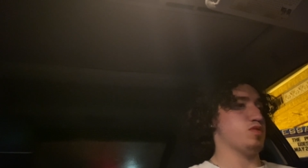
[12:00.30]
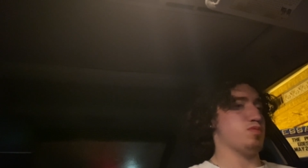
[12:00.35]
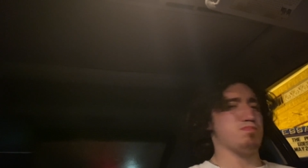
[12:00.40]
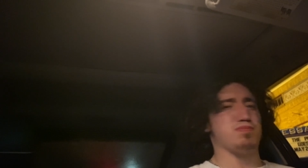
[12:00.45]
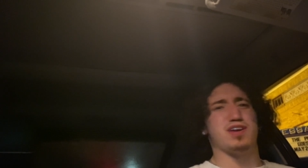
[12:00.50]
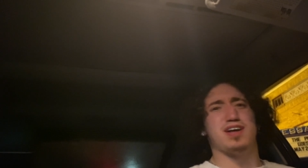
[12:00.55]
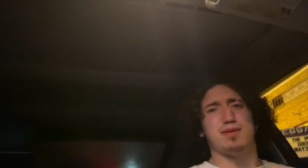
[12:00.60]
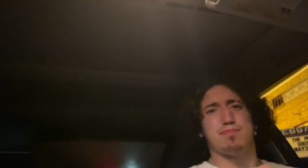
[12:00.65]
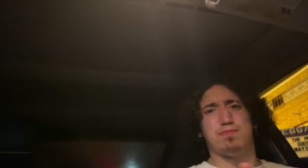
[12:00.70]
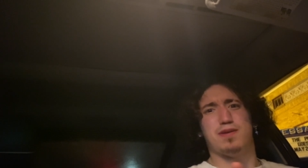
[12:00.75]

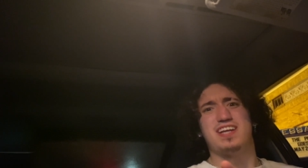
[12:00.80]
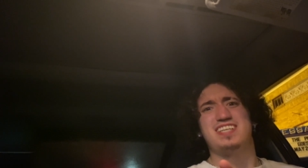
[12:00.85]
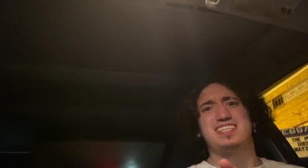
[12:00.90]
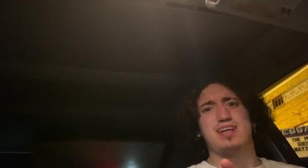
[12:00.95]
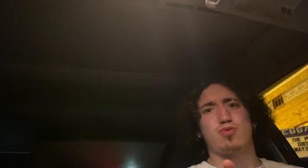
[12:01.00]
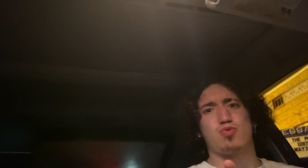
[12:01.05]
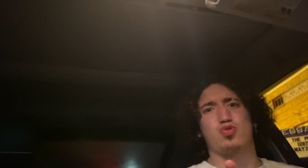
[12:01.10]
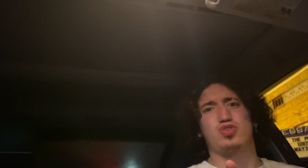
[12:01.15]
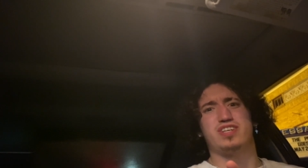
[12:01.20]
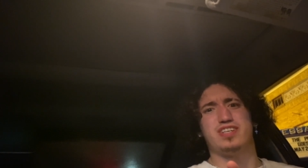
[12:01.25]
Plus, plus, I
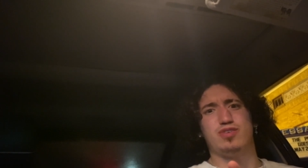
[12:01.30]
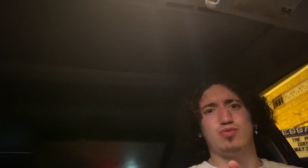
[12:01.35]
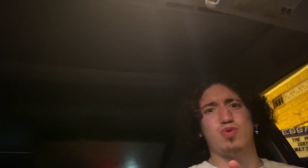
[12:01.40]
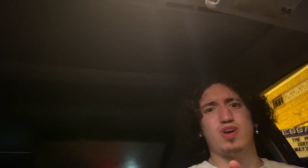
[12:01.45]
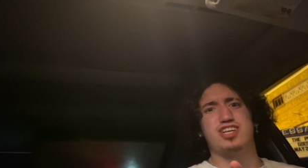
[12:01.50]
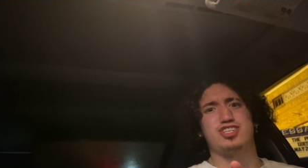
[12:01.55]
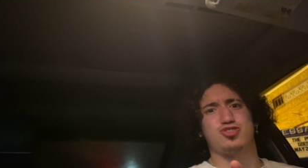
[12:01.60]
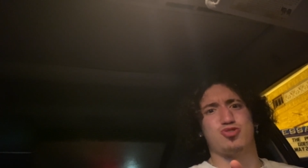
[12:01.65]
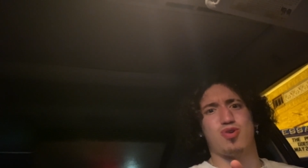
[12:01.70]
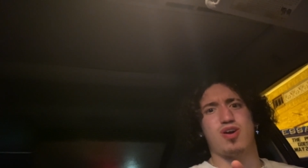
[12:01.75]
work in a
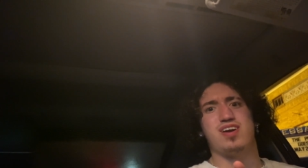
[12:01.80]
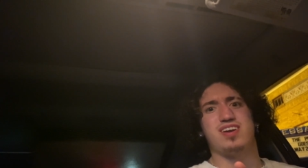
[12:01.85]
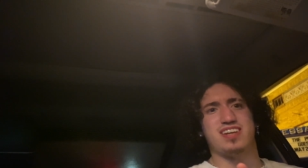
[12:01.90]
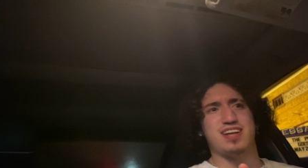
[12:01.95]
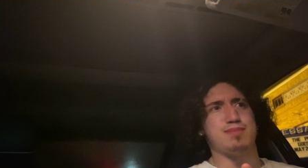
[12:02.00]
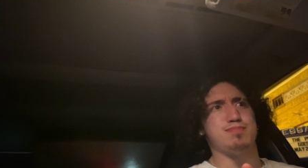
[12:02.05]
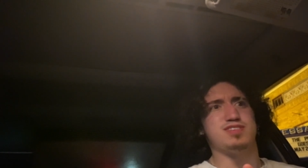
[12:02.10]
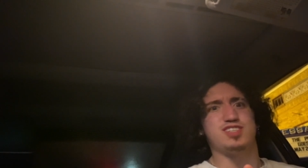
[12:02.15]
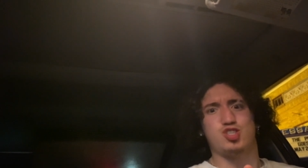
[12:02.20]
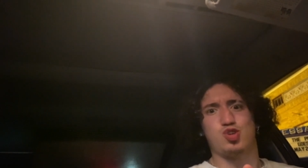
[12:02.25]
restaurant and
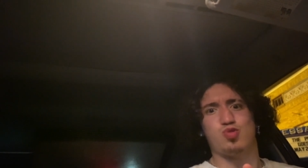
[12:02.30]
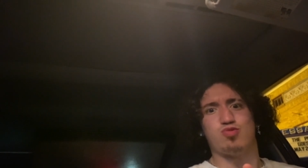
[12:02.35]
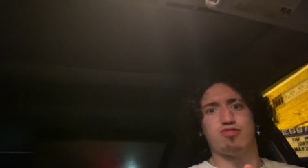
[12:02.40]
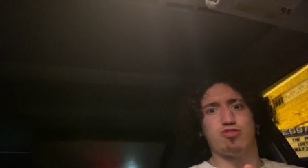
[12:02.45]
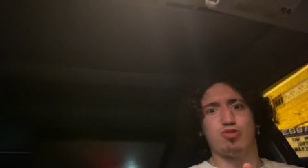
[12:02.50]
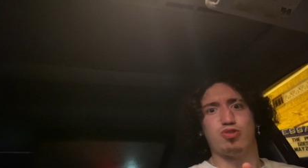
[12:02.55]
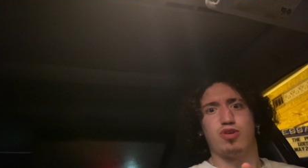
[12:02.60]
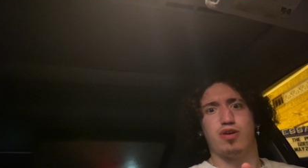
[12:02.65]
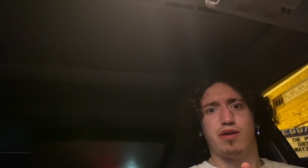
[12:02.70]
I'm a server.